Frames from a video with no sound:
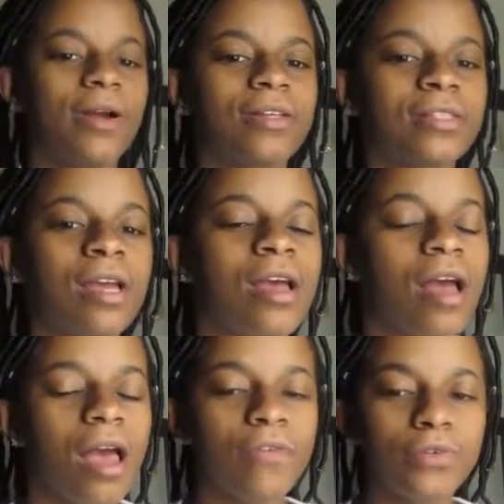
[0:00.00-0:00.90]
gosh,
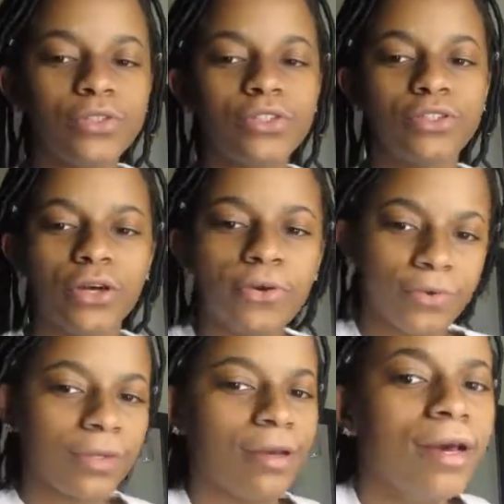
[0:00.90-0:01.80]
I feel so
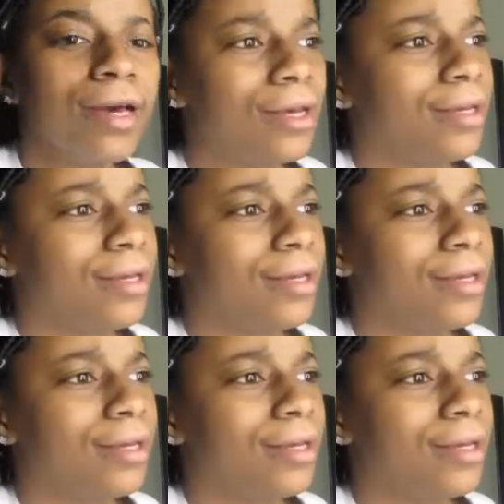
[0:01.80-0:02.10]
good.